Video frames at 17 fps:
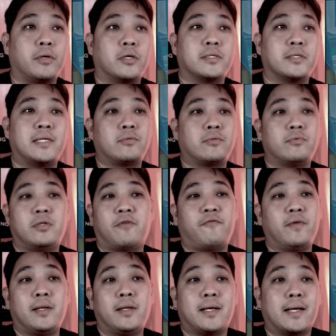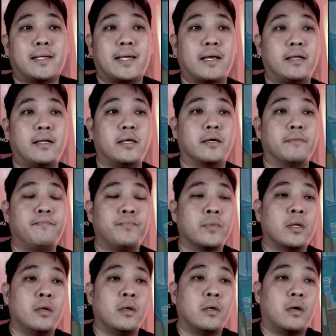that's what the feeling I get here.
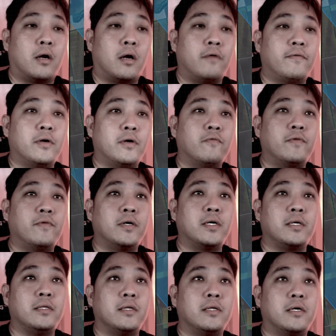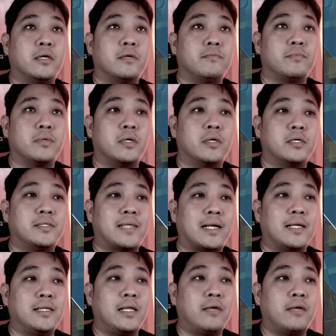However, over in the
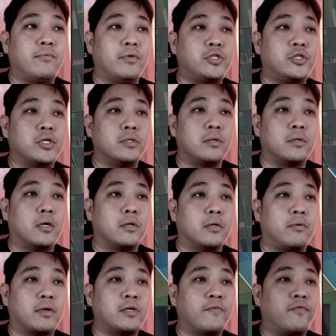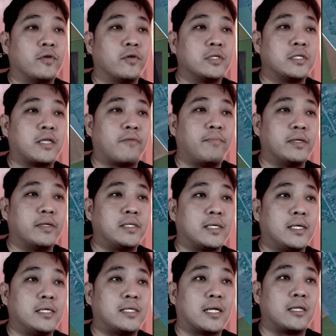Zalene region, the Russian forces have
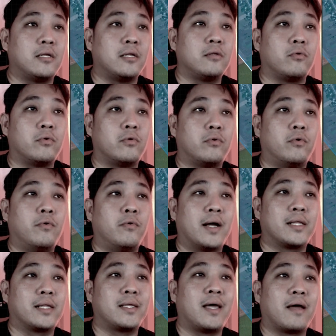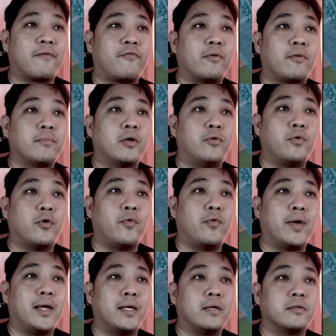basically started to attack from the
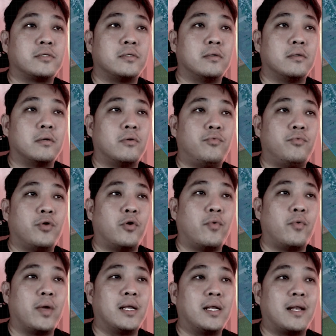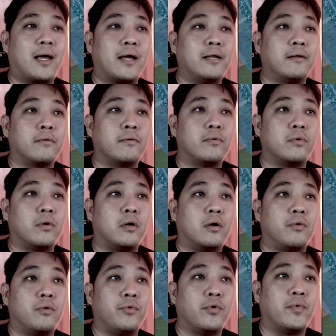railway line
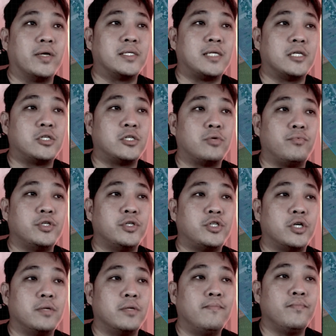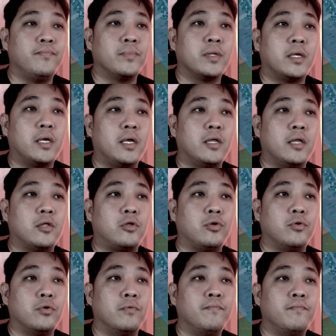or railway station region
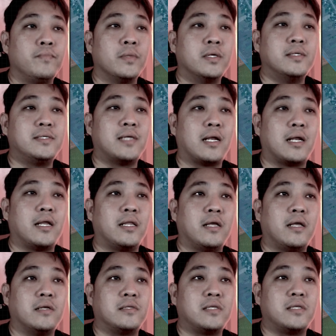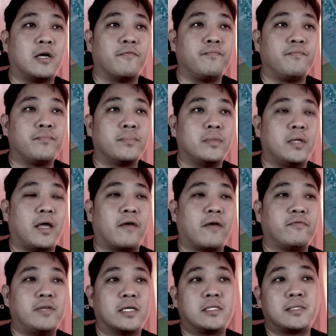into Zalene itself. They
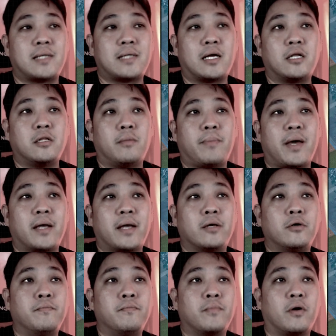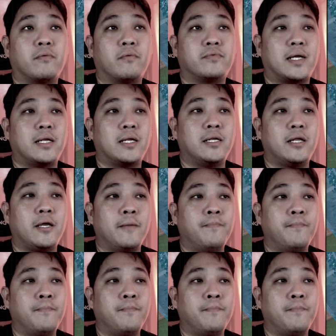have just started the battle of Zalene,